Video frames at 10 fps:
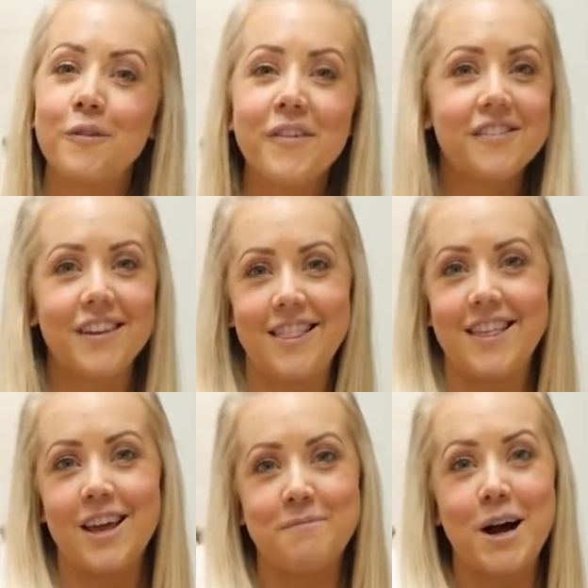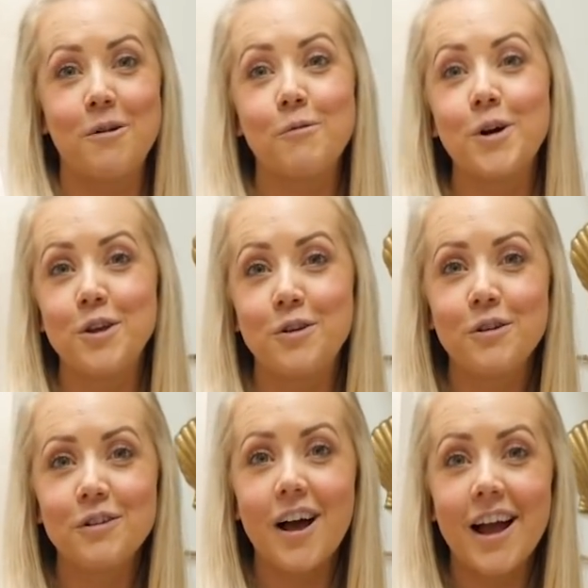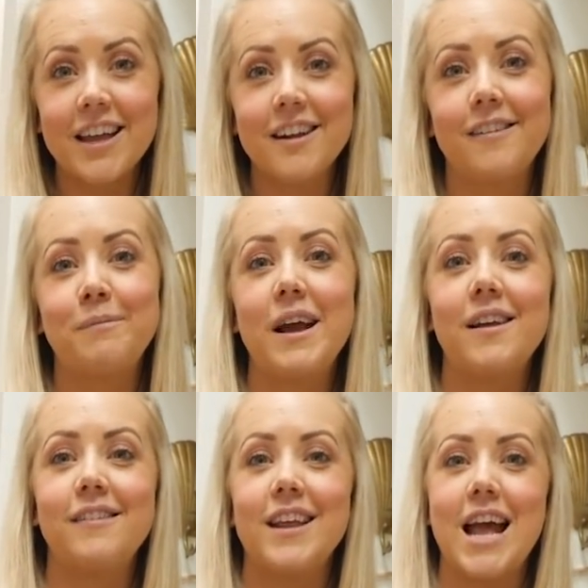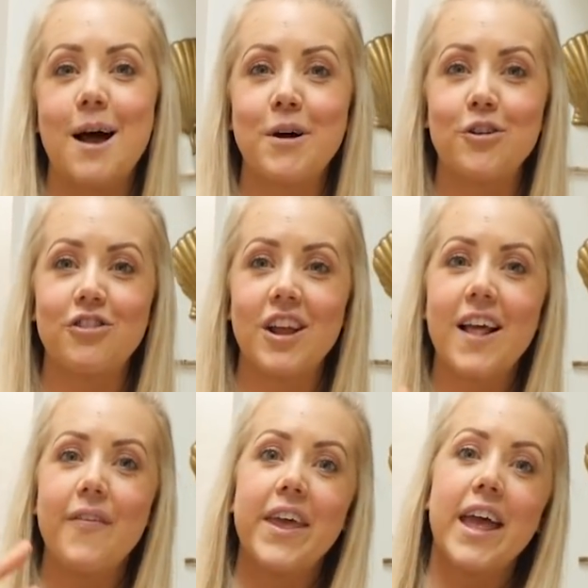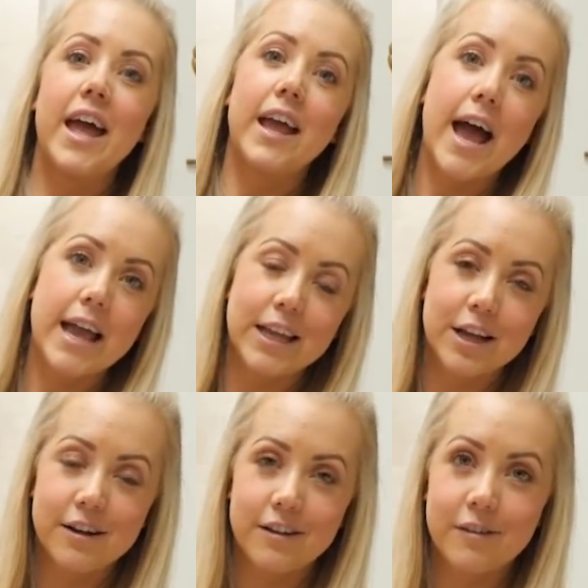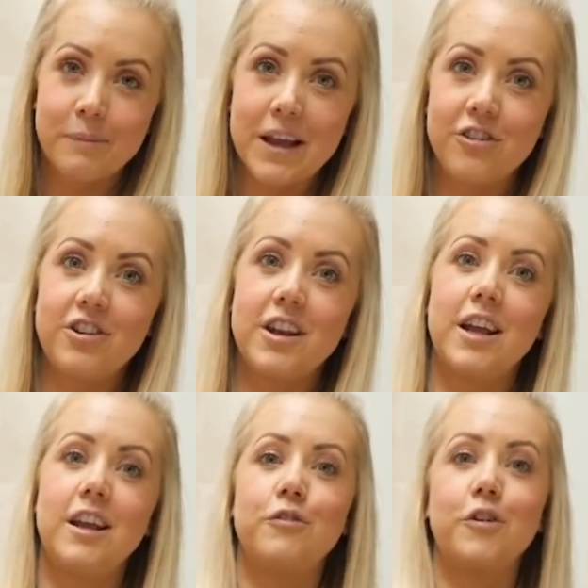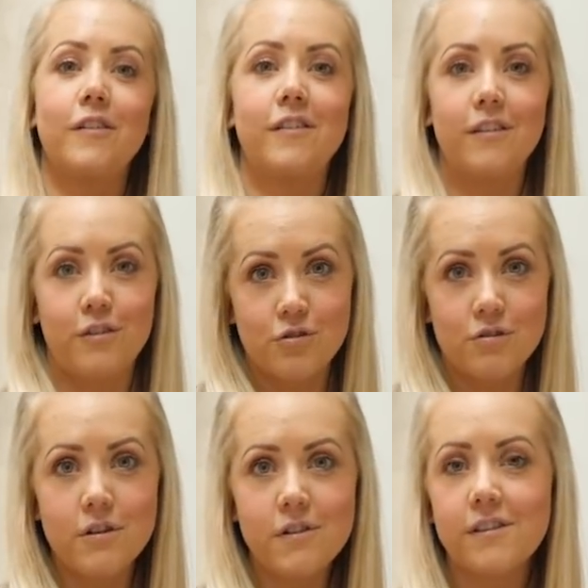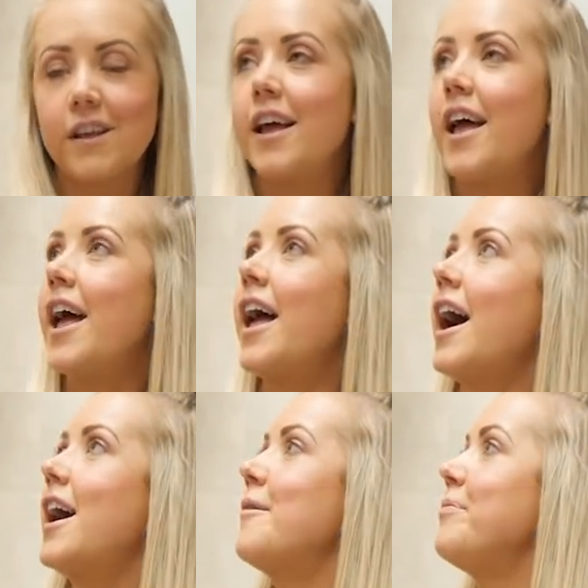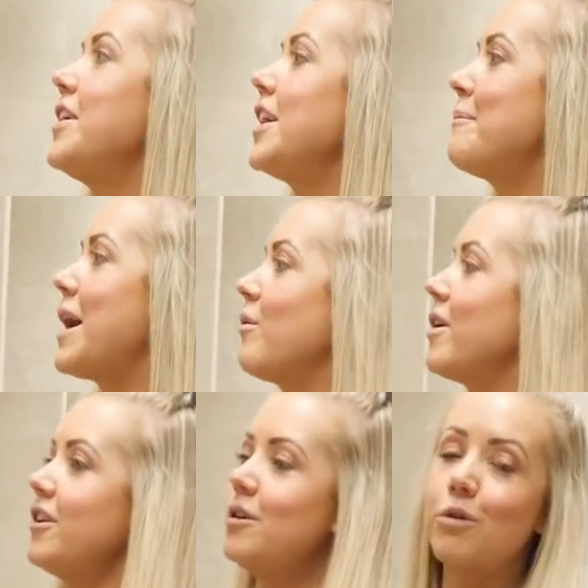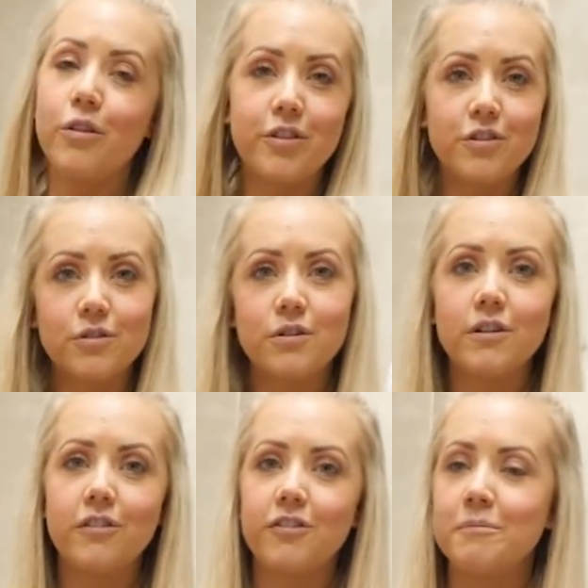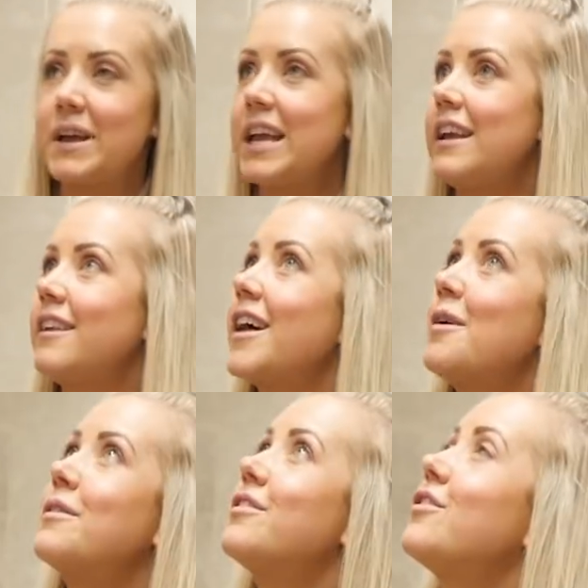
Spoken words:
obviously think about what you like in a space and how much hanging space you need versus drawers. Think about whether you want the doors. For me, that was